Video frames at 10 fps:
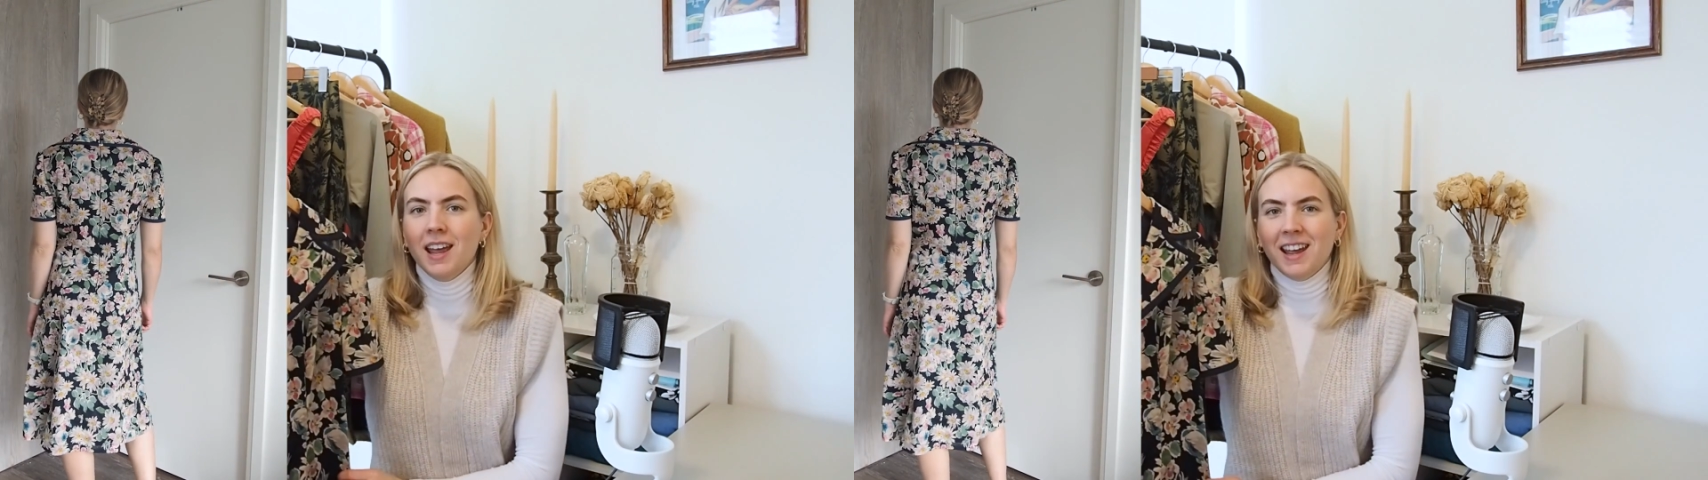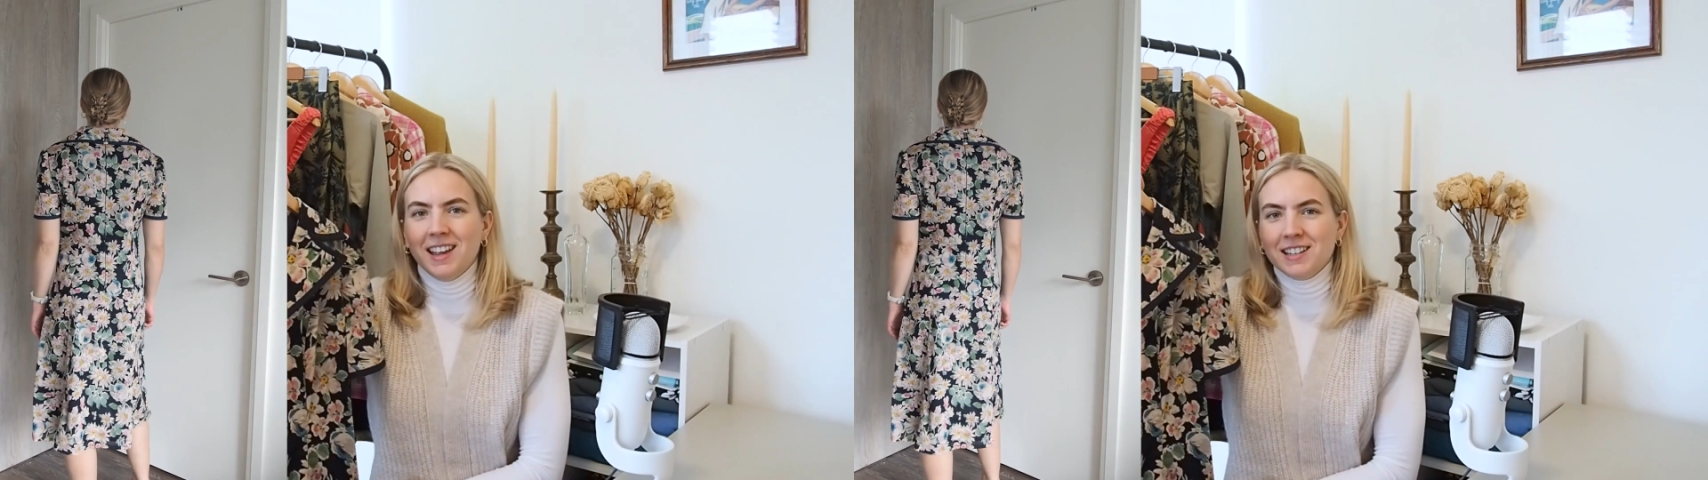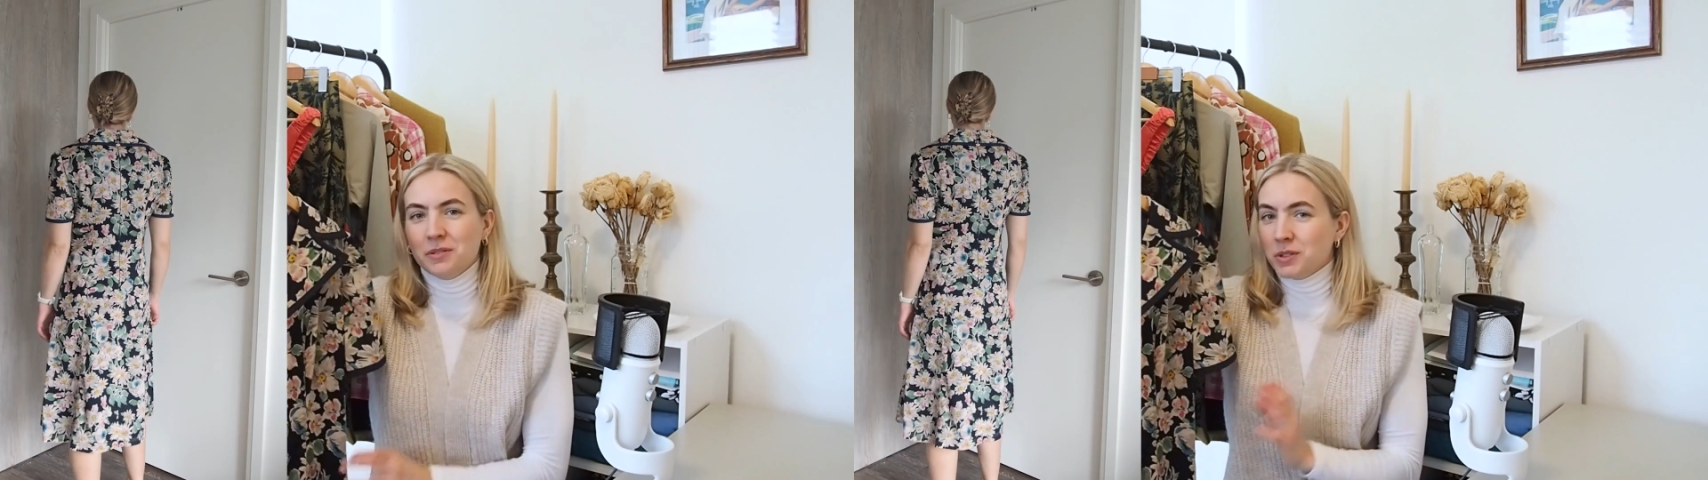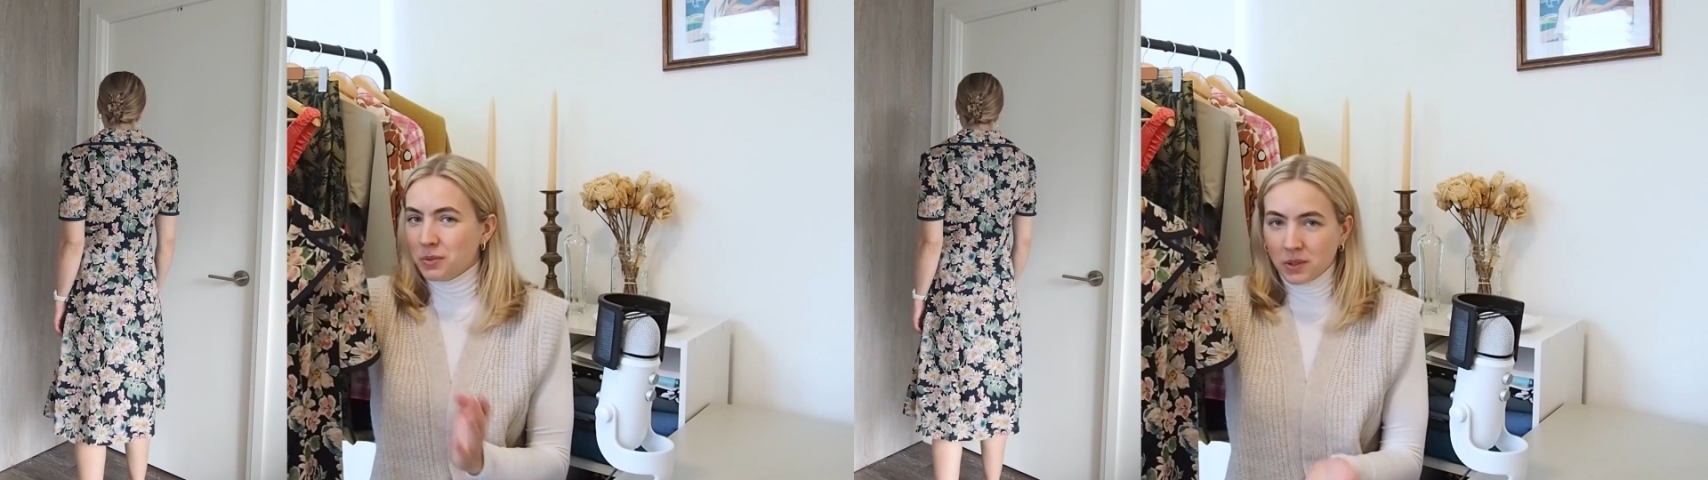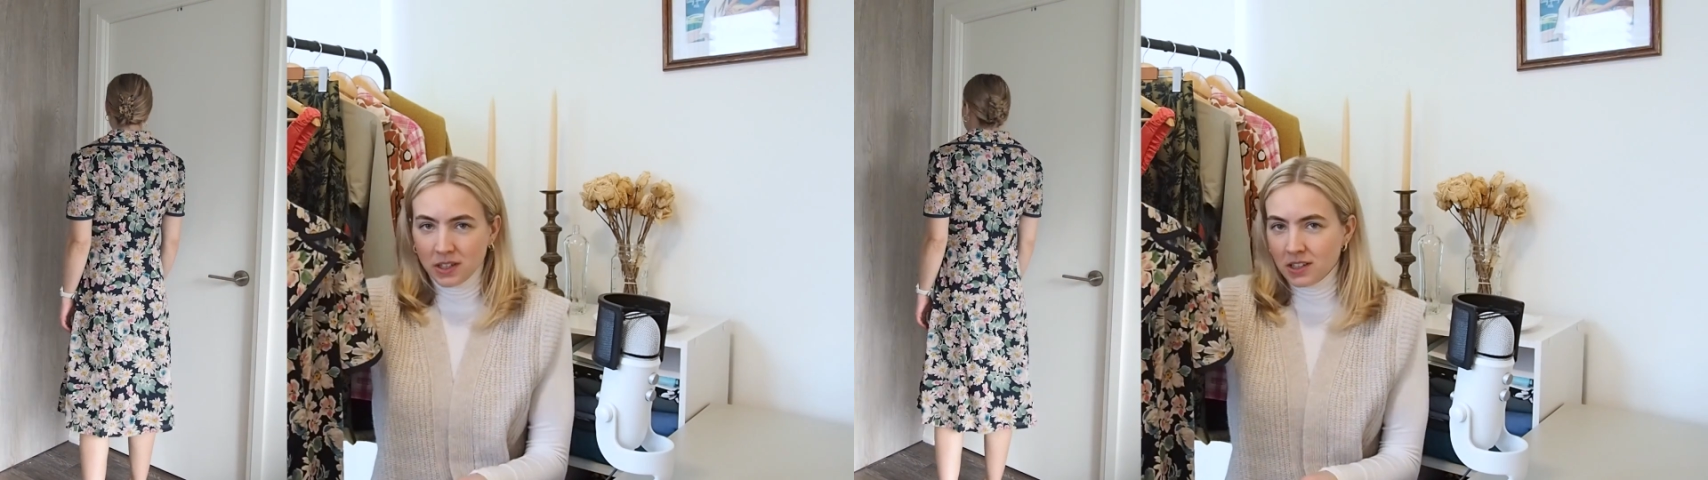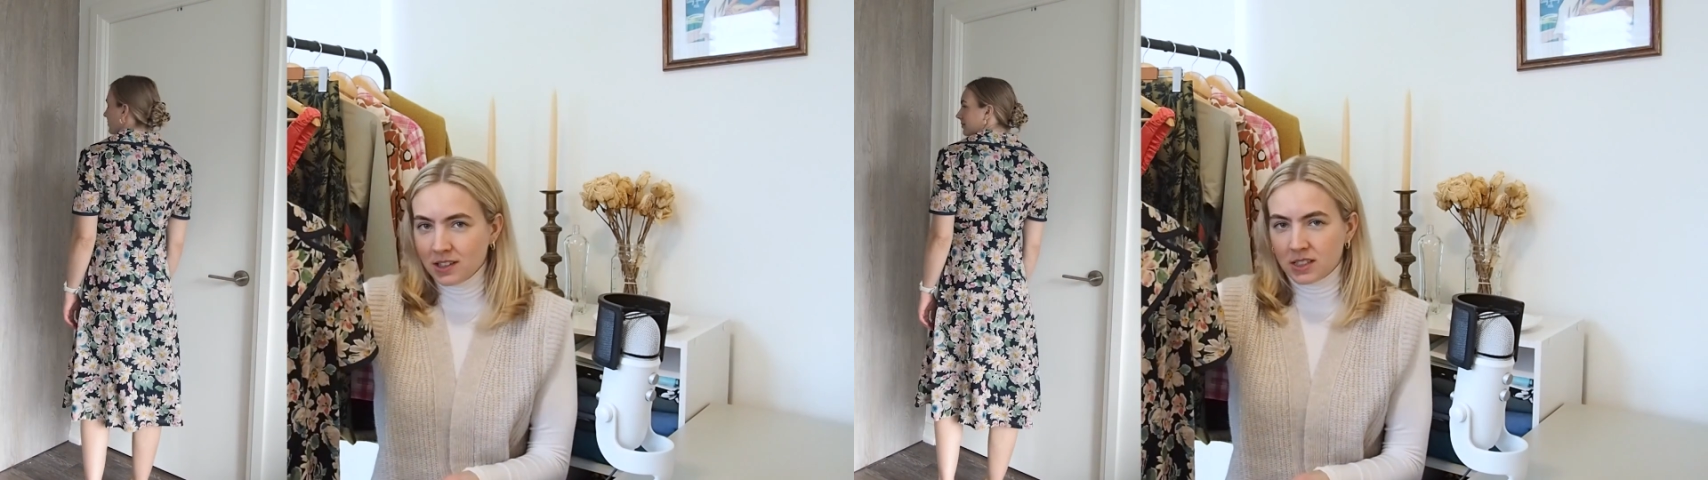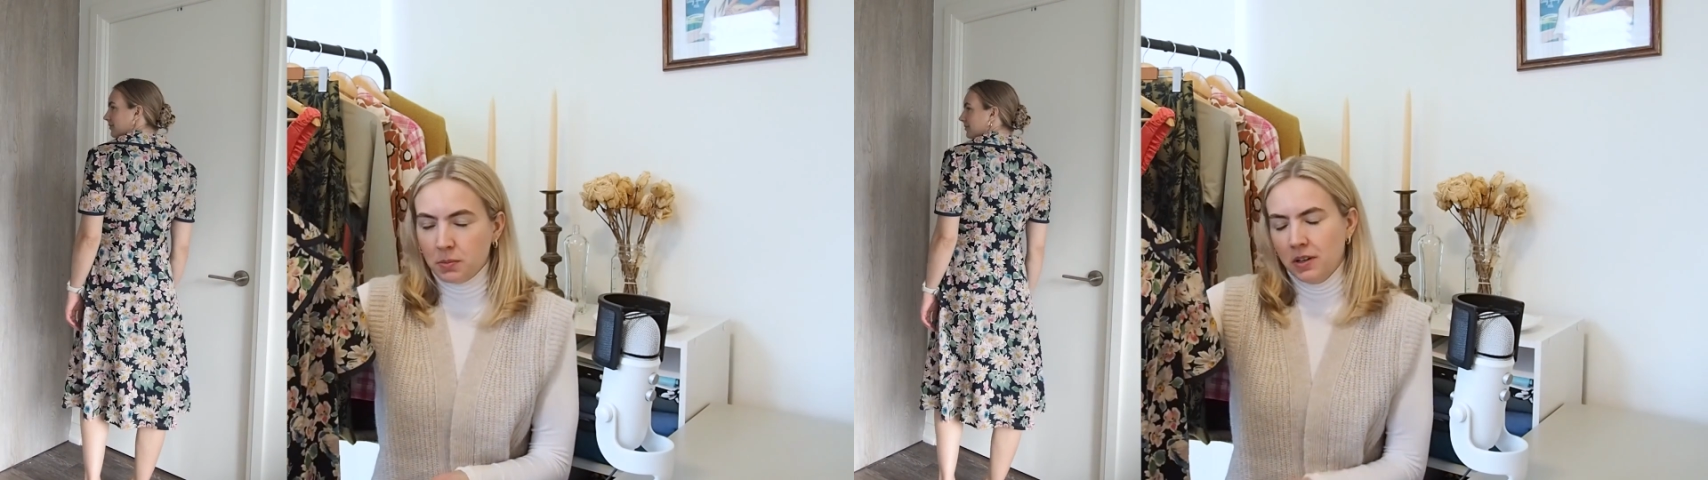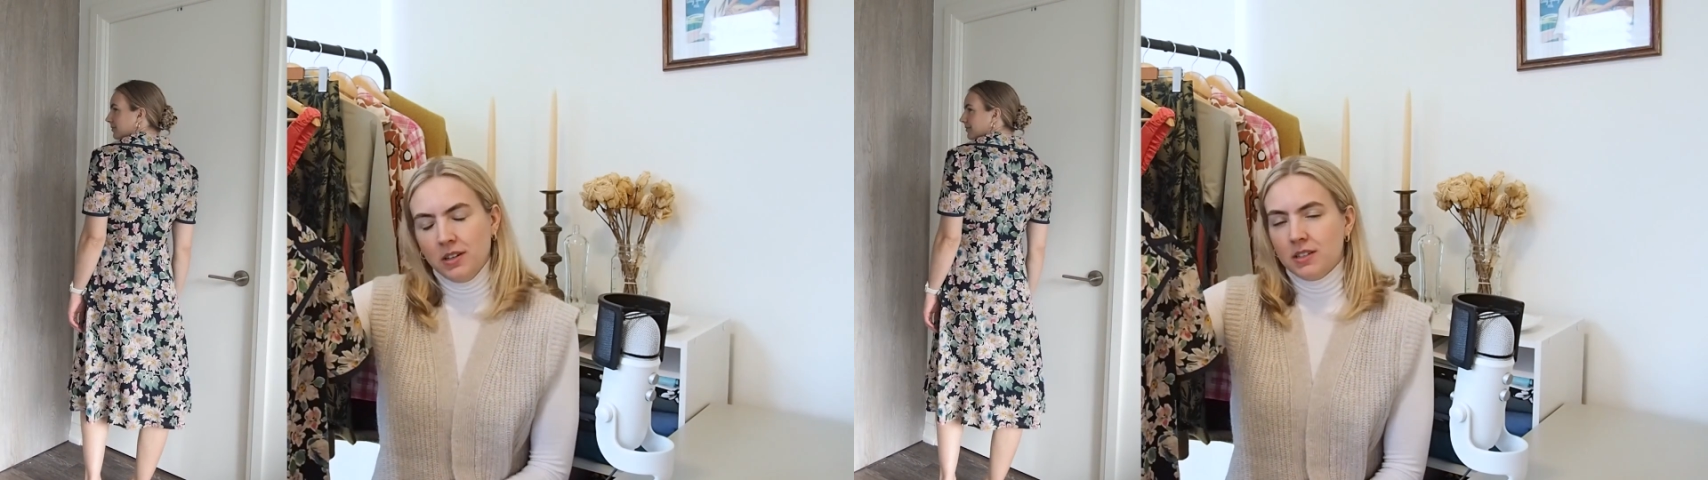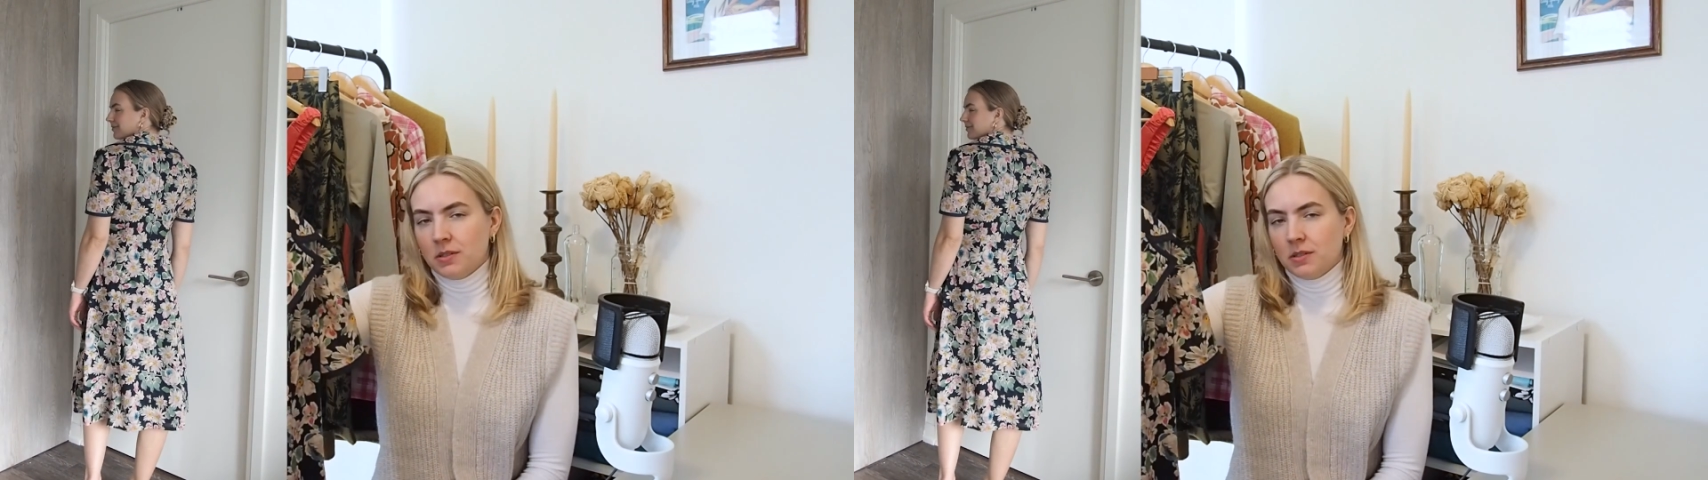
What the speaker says: And it was a really good experience.